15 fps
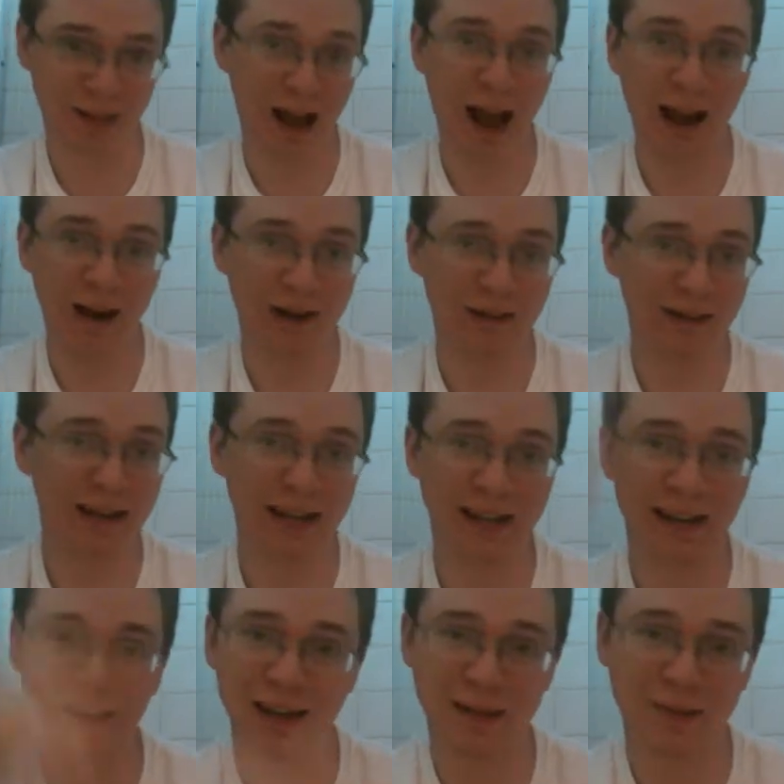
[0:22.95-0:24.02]
I
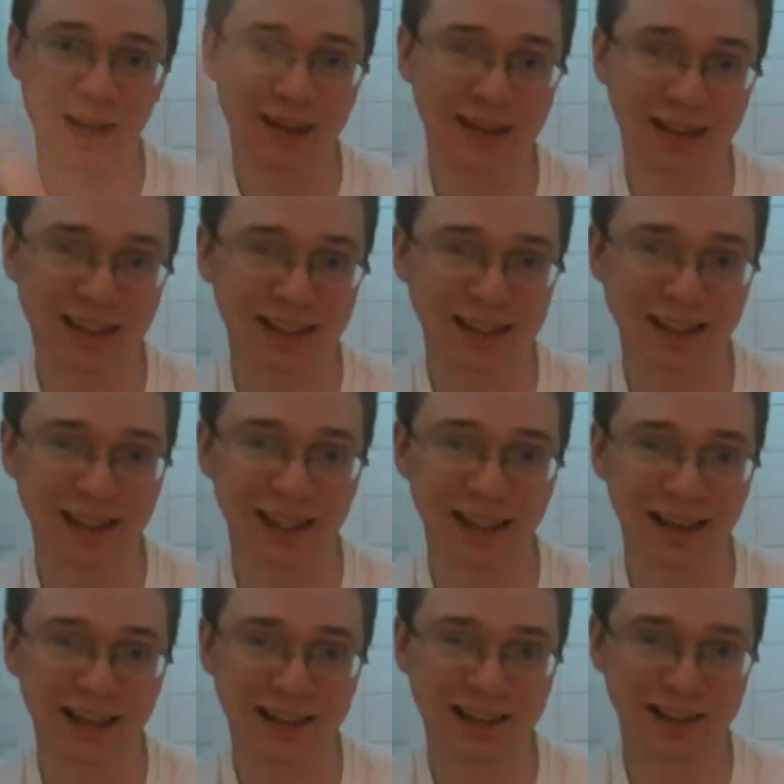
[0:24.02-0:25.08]
already talked about the Disney
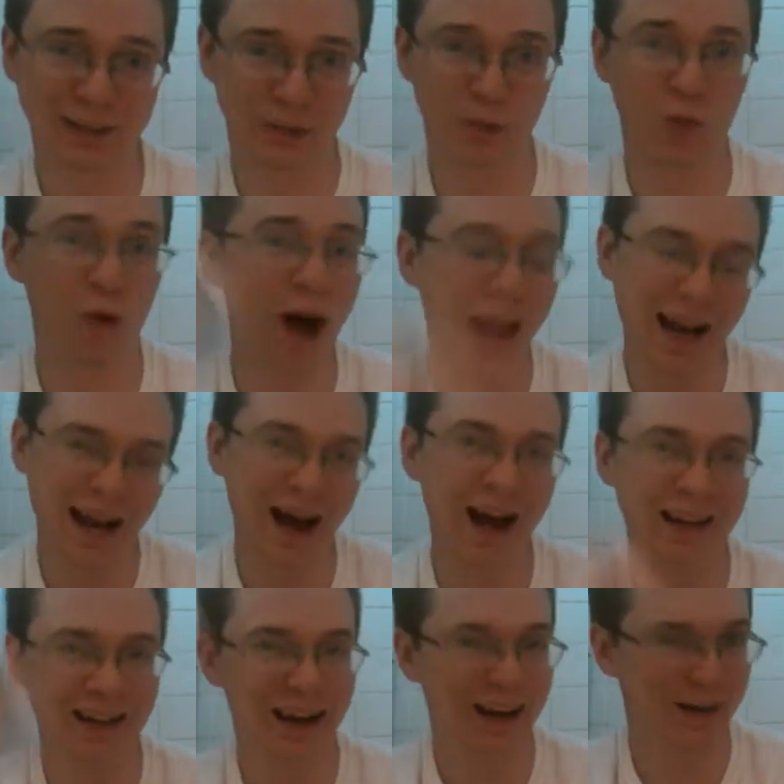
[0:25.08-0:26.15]
characters. Why
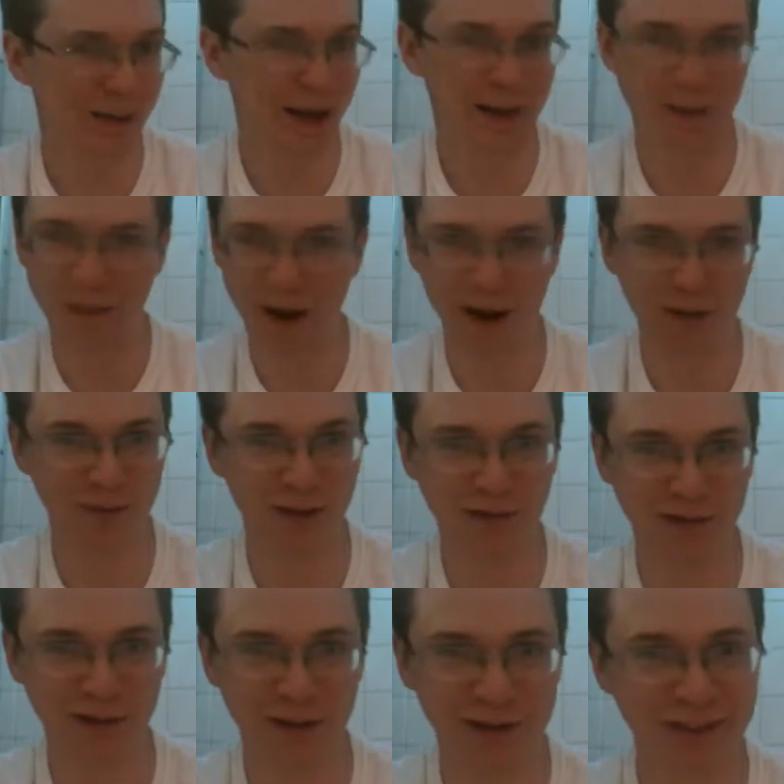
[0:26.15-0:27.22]
not talk about the
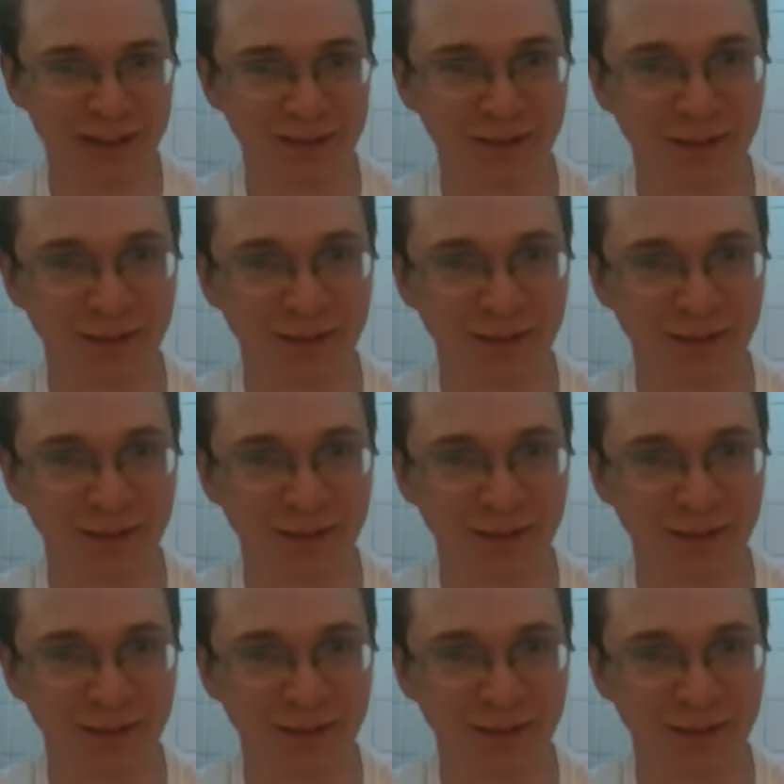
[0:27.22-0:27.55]
Powerpuff Girls?